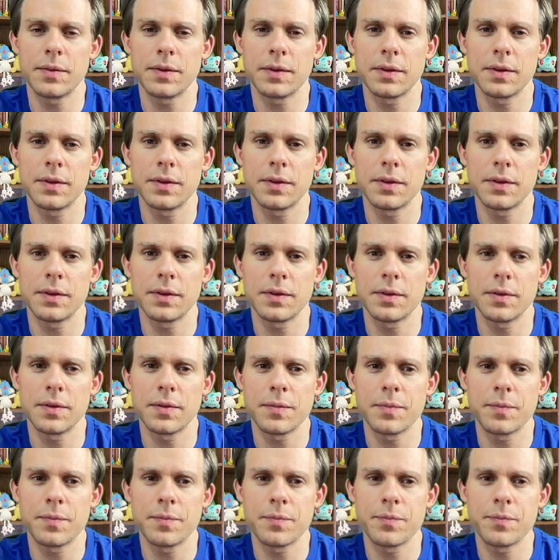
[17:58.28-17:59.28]

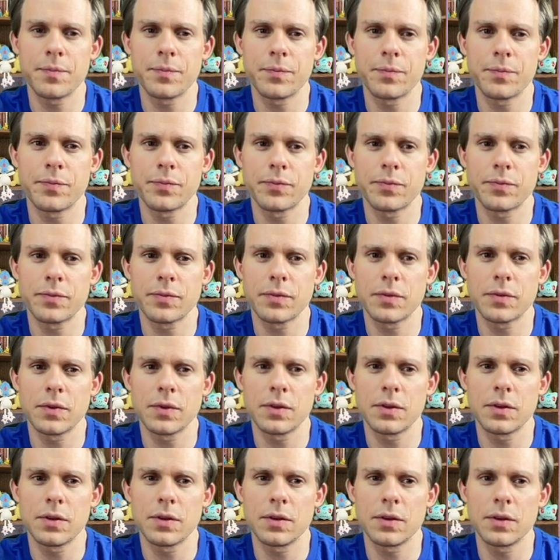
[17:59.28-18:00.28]

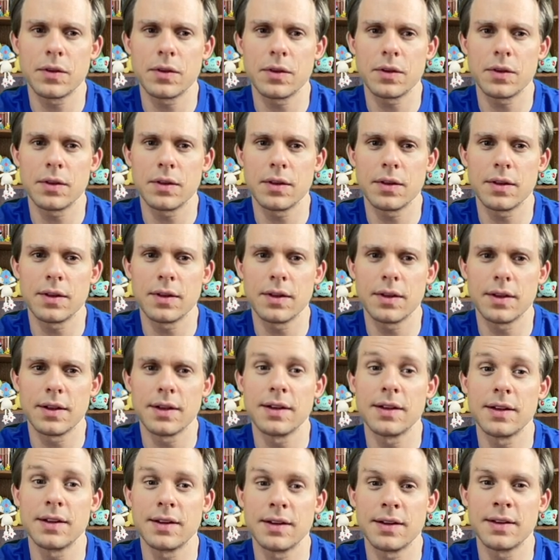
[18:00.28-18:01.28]

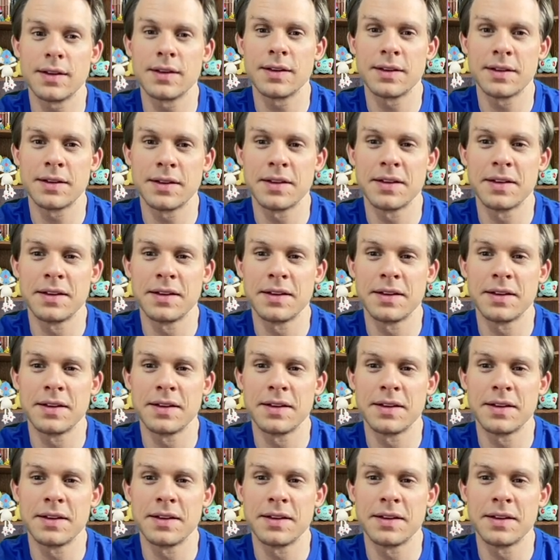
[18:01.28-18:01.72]
No one is speaking in this clip.